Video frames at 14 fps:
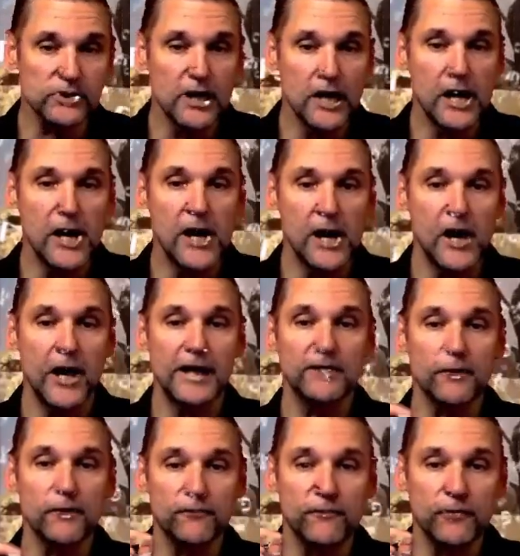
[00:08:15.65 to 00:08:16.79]
and their
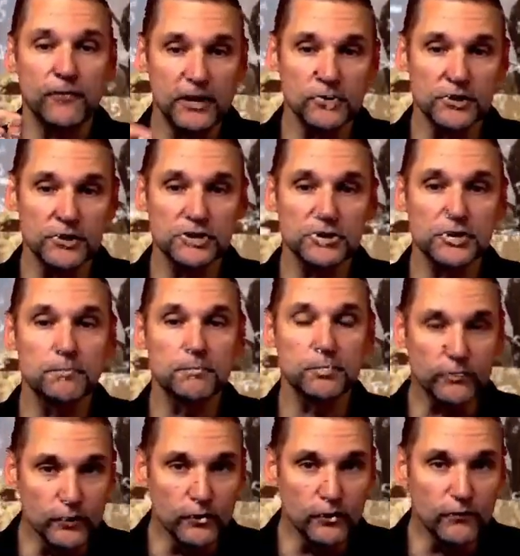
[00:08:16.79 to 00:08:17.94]
followers to prove
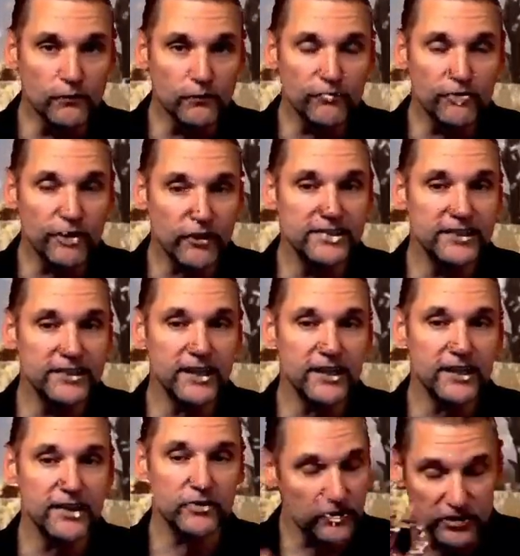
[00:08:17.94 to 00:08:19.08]
their identity, their
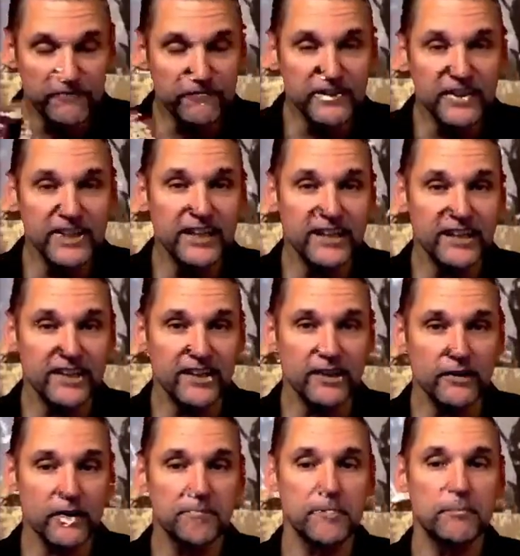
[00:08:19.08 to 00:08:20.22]
divinity, right,
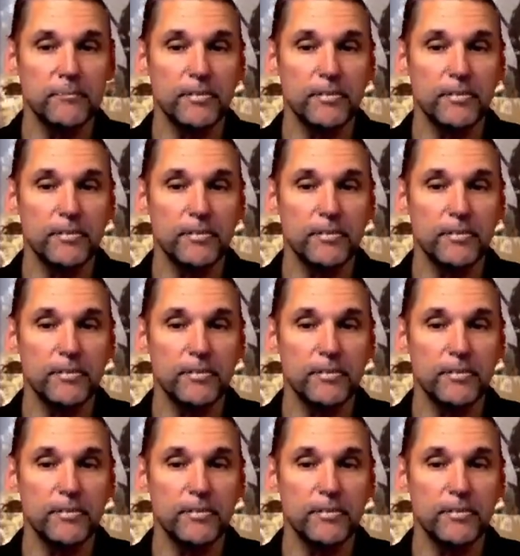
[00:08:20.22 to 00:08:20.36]
by